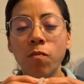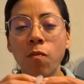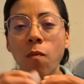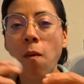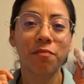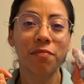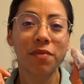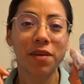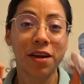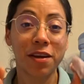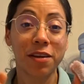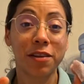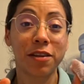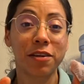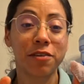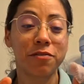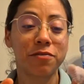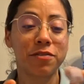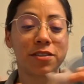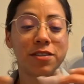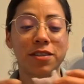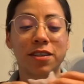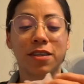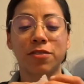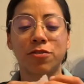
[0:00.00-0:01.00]
I love
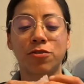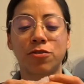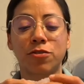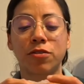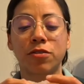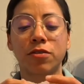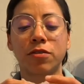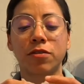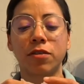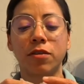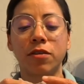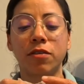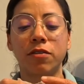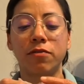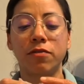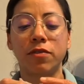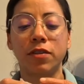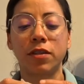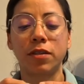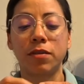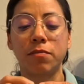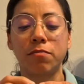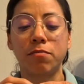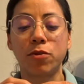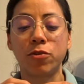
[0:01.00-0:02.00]
the texture of
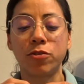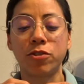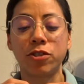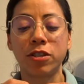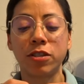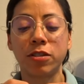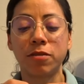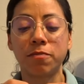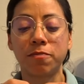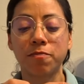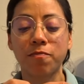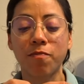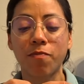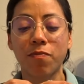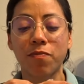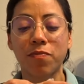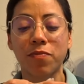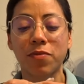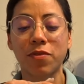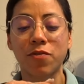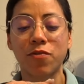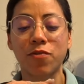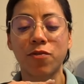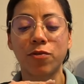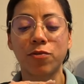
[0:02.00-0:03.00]
mochi.
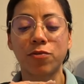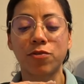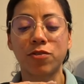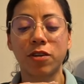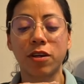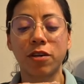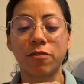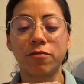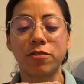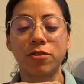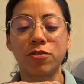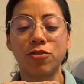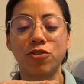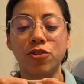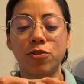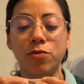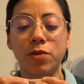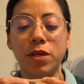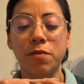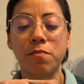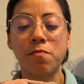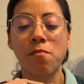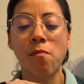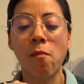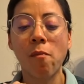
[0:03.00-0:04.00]
So soft and
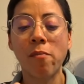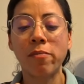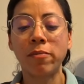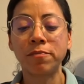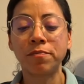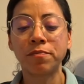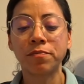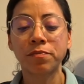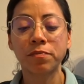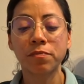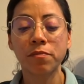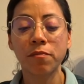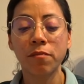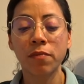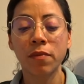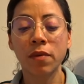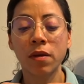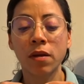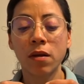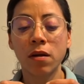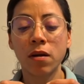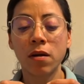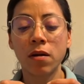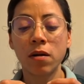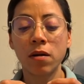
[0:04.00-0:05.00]
chewy.
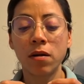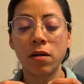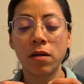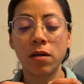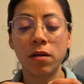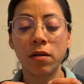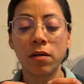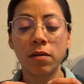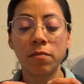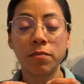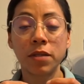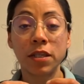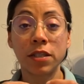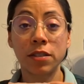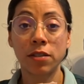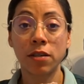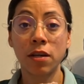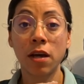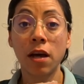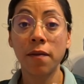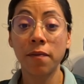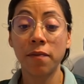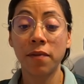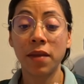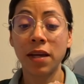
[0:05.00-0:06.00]
It's
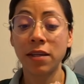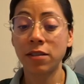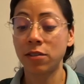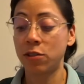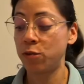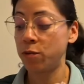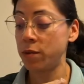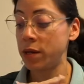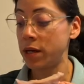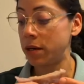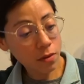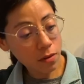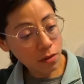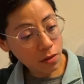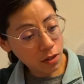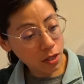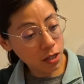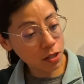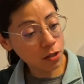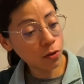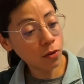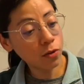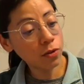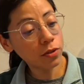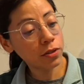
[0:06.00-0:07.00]
not that sweet.
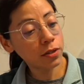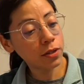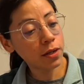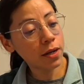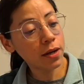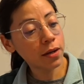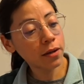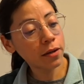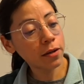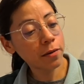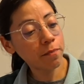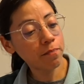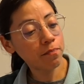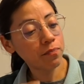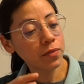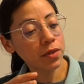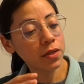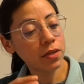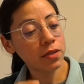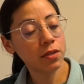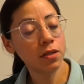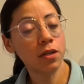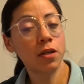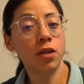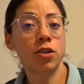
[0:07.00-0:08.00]
This whole snack
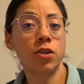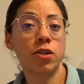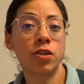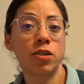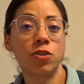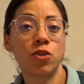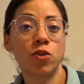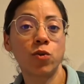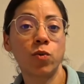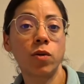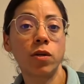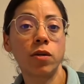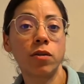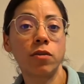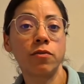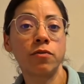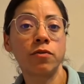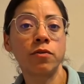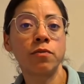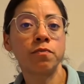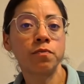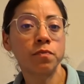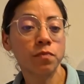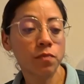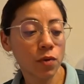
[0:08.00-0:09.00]
is
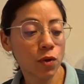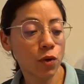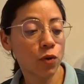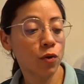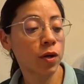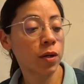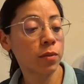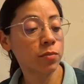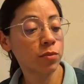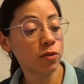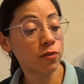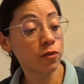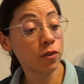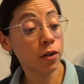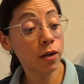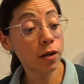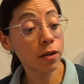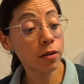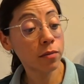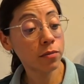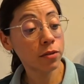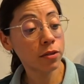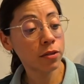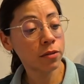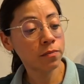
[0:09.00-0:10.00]
112 grams of
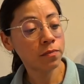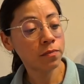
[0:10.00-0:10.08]
carbs.